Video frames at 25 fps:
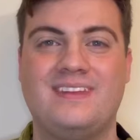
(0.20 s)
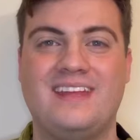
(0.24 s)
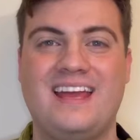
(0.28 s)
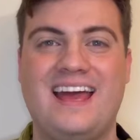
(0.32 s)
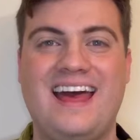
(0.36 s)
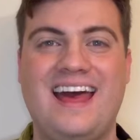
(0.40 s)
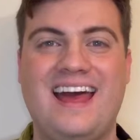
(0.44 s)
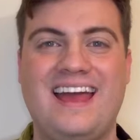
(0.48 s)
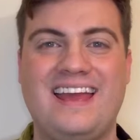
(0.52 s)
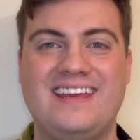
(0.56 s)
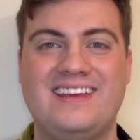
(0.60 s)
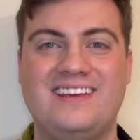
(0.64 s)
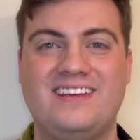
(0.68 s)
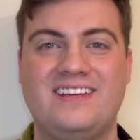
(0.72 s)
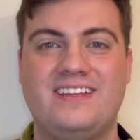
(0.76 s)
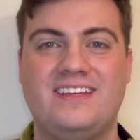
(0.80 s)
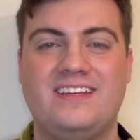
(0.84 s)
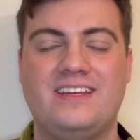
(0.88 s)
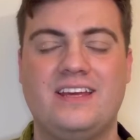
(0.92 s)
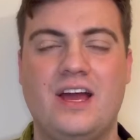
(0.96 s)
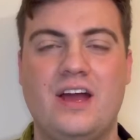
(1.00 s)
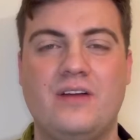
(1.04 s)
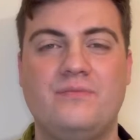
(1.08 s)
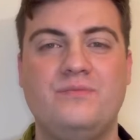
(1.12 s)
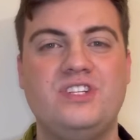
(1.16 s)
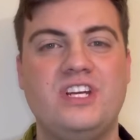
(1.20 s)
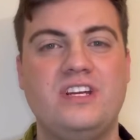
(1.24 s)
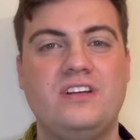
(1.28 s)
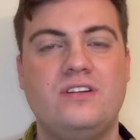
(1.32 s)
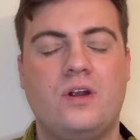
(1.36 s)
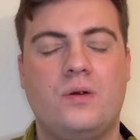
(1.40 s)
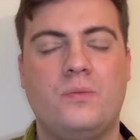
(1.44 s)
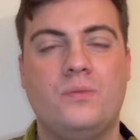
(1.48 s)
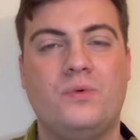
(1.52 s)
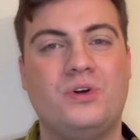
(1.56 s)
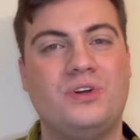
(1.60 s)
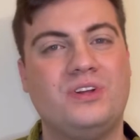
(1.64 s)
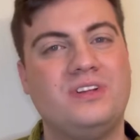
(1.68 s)
Hi, I'm Jane
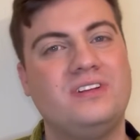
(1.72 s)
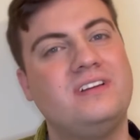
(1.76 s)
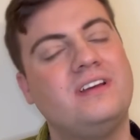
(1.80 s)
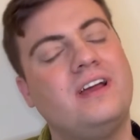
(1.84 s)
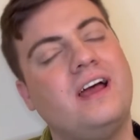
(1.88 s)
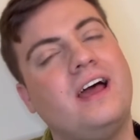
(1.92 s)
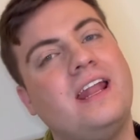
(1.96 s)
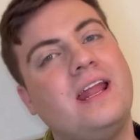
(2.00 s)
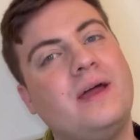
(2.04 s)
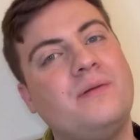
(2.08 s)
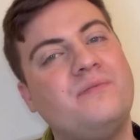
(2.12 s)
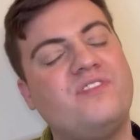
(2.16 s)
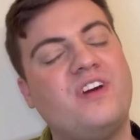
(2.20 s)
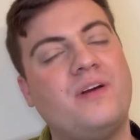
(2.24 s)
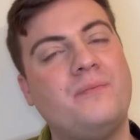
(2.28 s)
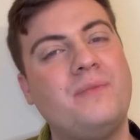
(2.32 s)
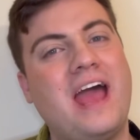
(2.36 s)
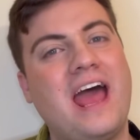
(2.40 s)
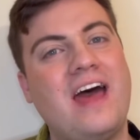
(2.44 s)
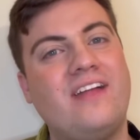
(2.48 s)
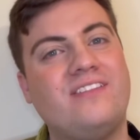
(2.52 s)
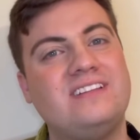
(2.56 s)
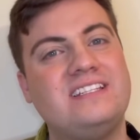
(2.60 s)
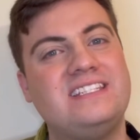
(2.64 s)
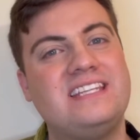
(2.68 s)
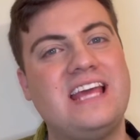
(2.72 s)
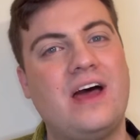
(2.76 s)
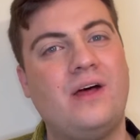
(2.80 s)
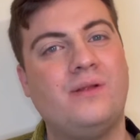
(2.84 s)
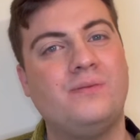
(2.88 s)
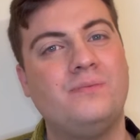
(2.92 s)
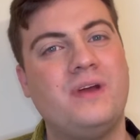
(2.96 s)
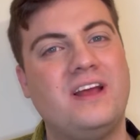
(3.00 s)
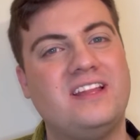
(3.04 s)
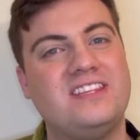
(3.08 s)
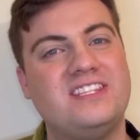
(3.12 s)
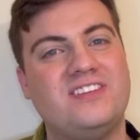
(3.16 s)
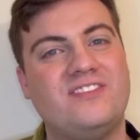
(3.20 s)
Muhl, and I'm from Allentown,
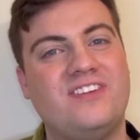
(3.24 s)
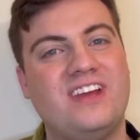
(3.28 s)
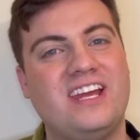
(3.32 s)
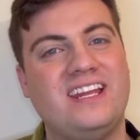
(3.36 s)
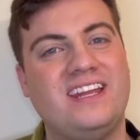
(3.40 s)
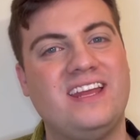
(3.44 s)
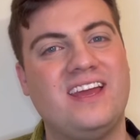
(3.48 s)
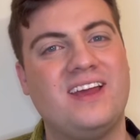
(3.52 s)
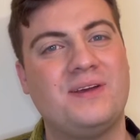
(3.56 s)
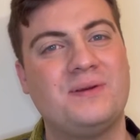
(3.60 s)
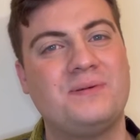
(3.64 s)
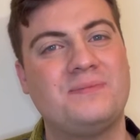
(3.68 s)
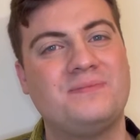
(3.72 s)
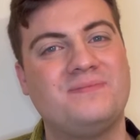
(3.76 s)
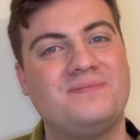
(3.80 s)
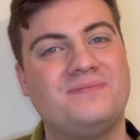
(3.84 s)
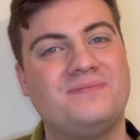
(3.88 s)
Pennsylvania.